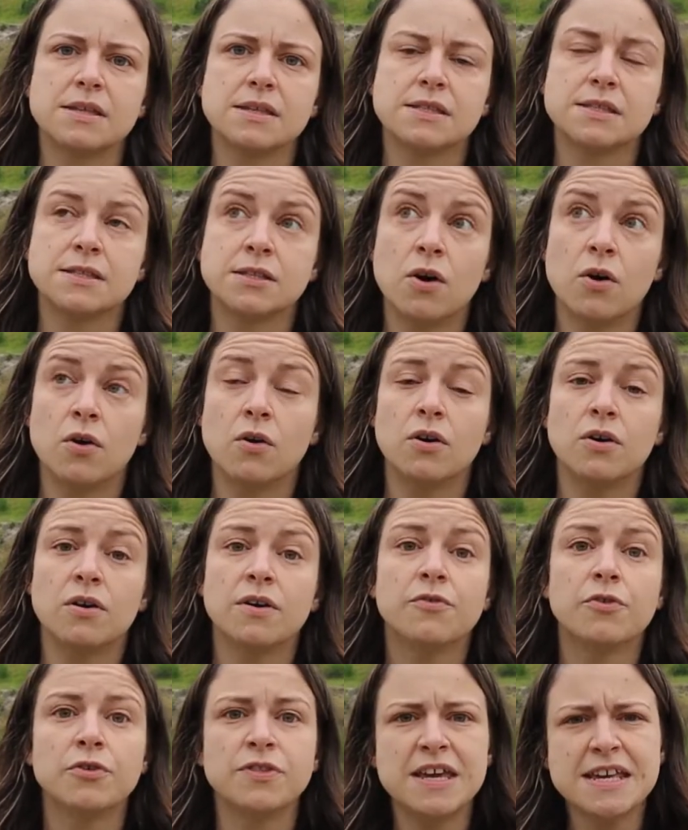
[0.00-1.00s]
So
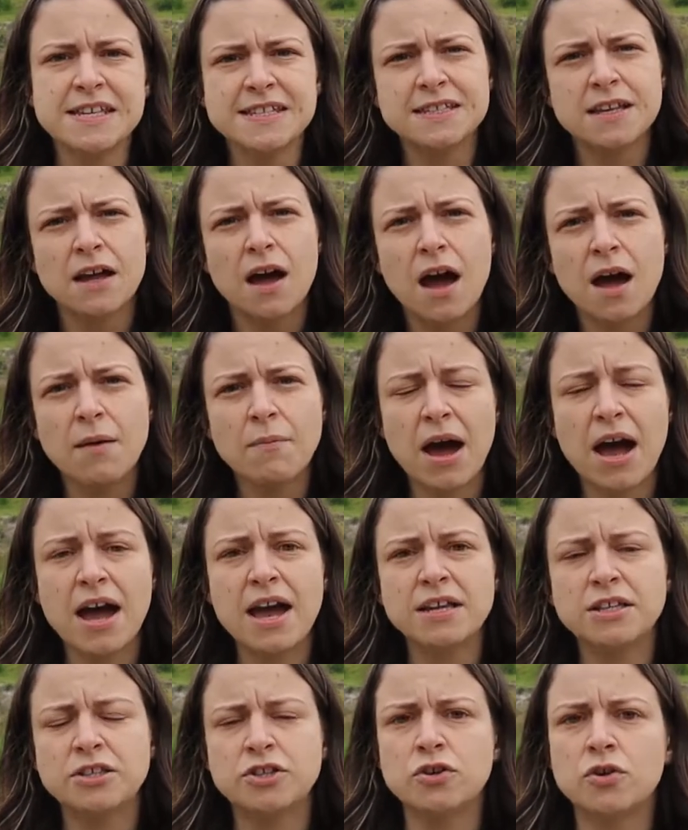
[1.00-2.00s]
for this term
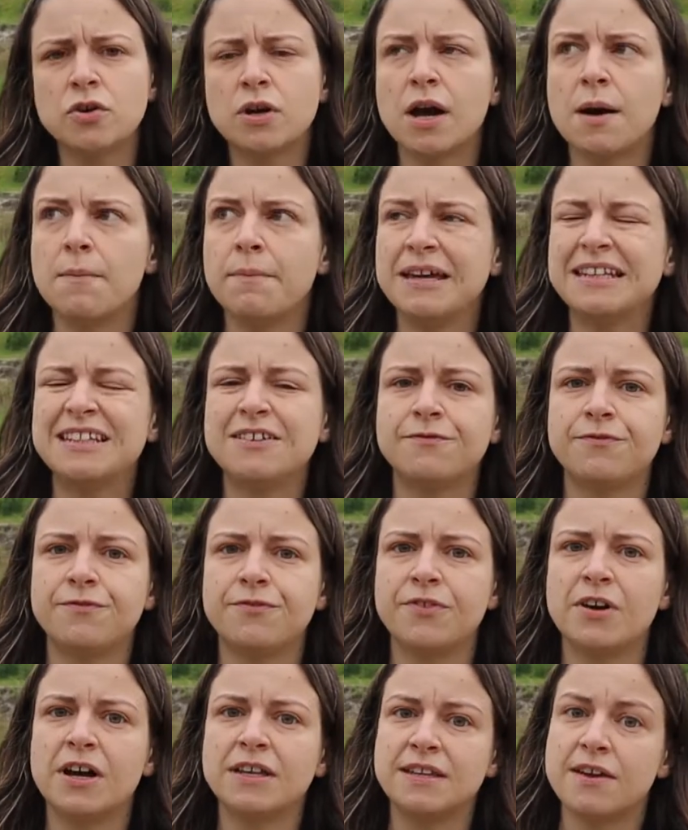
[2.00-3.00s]
I took a bit of
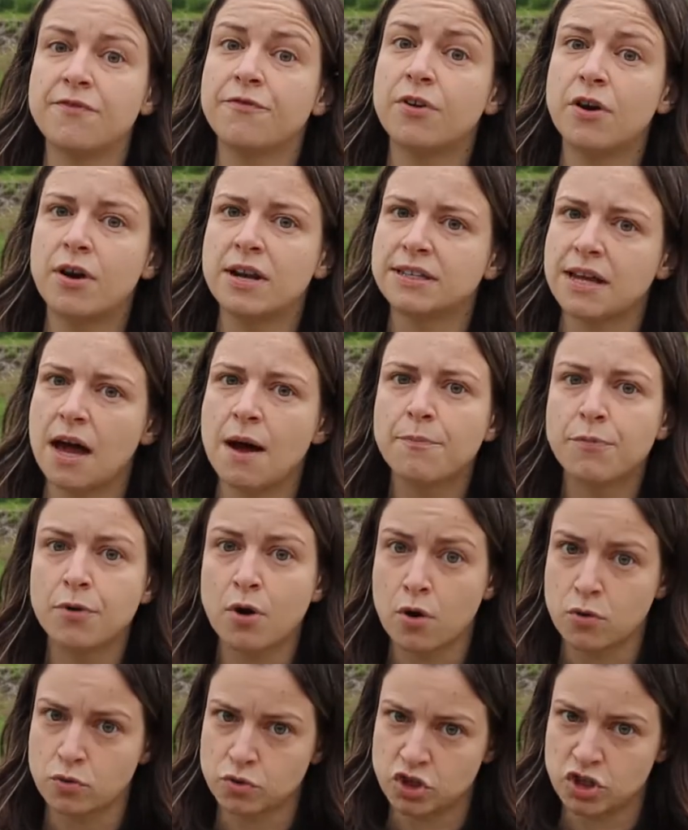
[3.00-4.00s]
a different
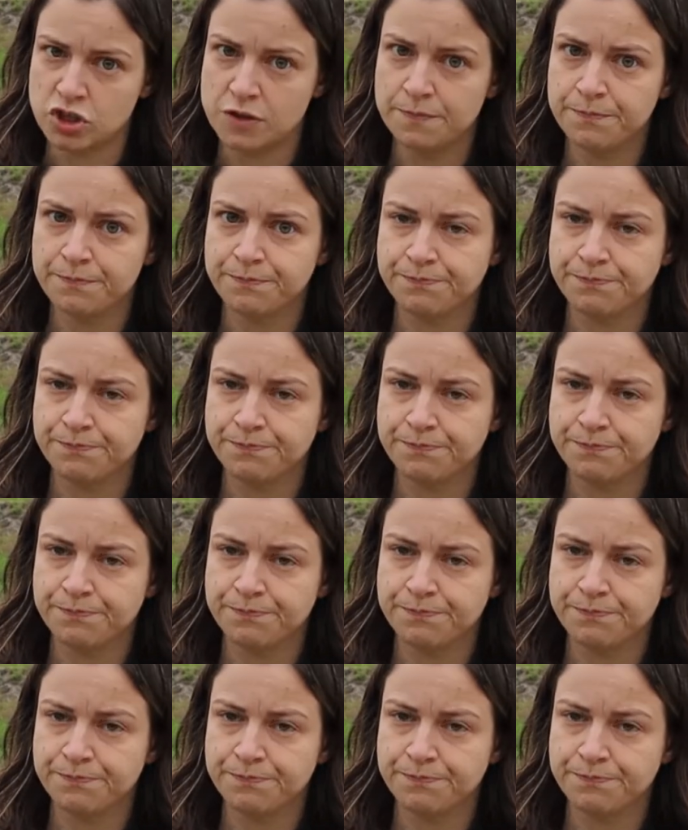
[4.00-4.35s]
approach.